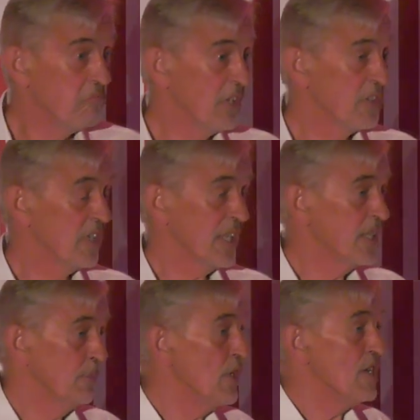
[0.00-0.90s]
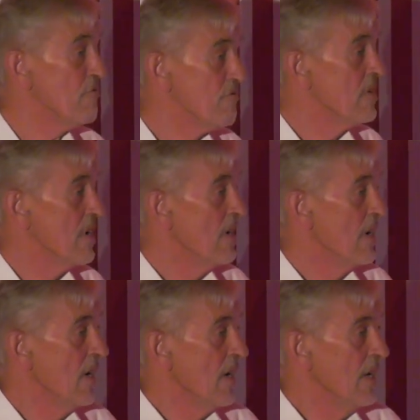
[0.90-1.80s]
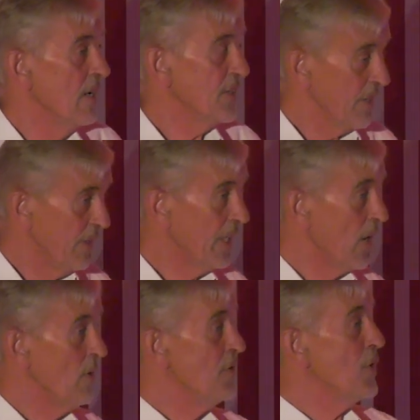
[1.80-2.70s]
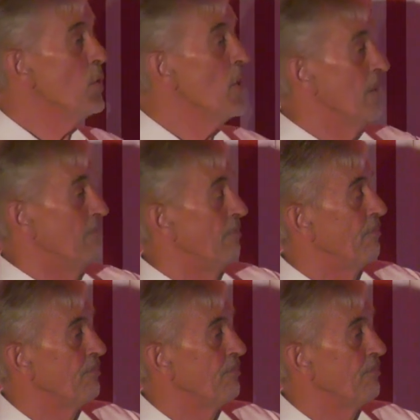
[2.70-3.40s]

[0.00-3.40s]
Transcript: That's the brief. And so they go and do one.